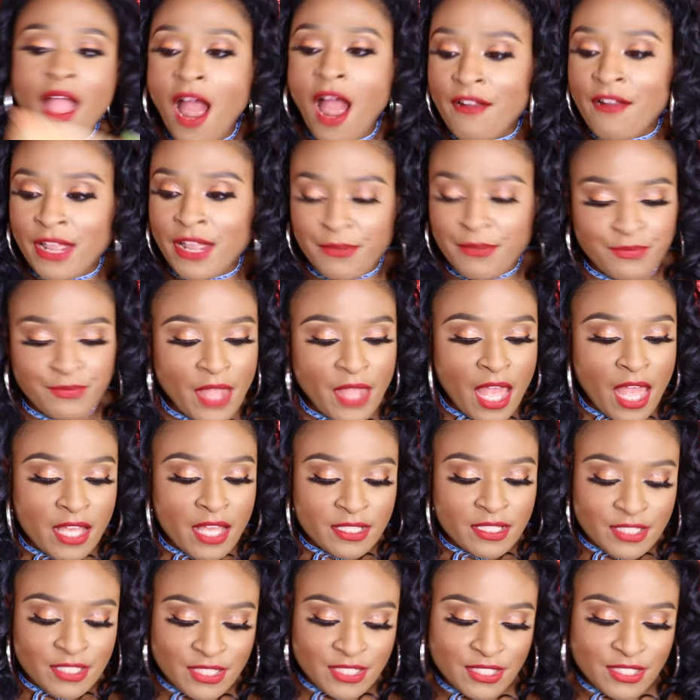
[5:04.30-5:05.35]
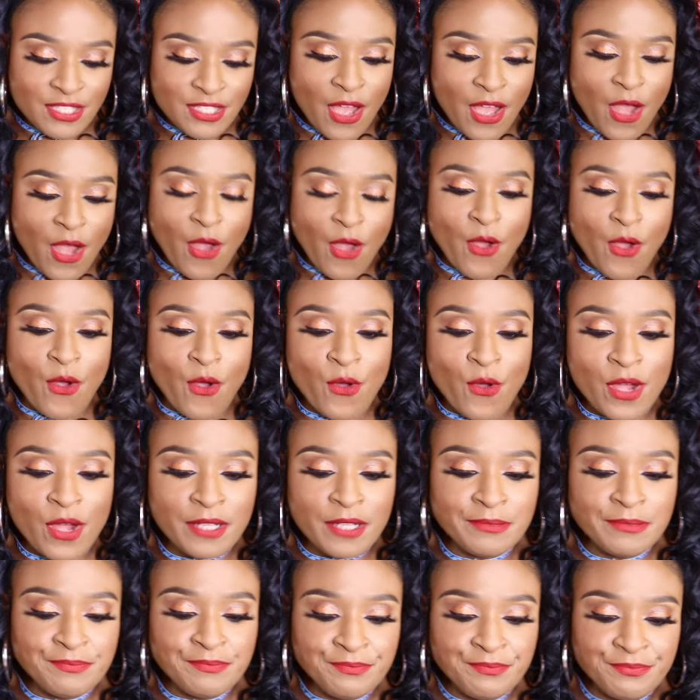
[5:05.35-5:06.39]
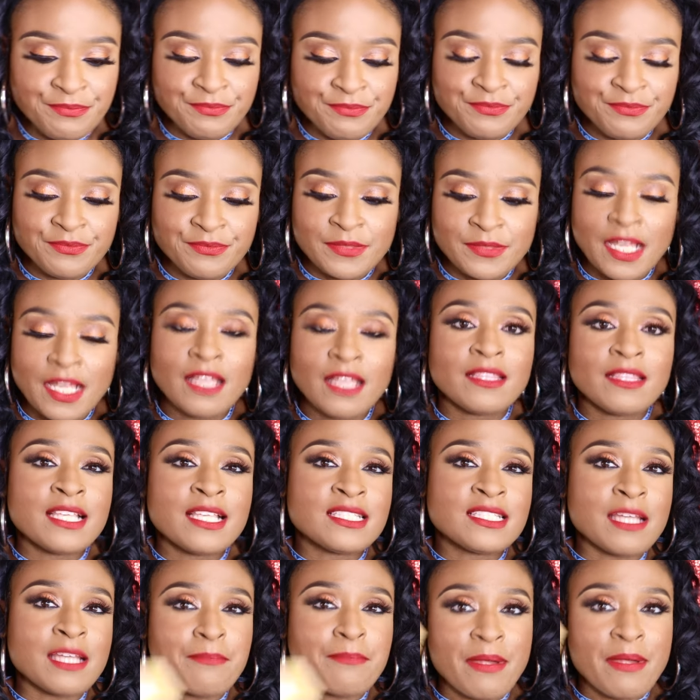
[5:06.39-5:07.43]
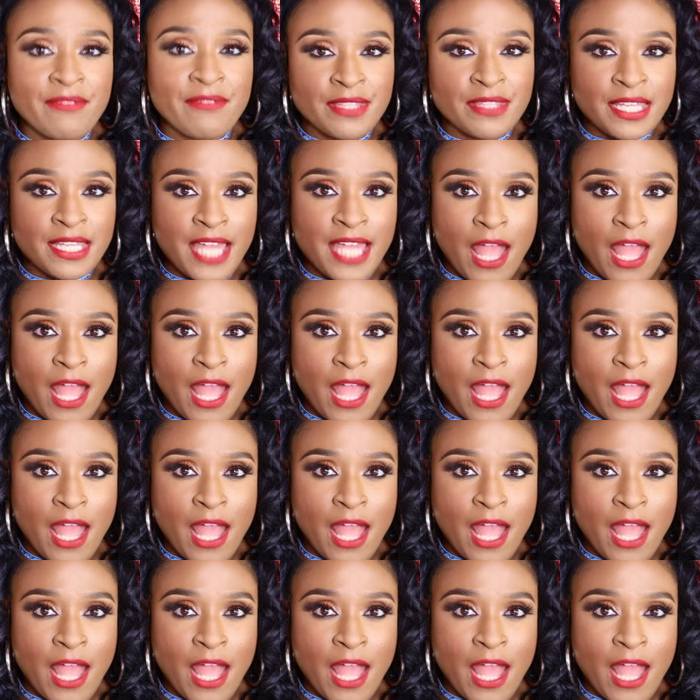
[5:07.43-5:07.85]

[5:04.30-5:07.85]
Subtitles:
All right, so let's dump everything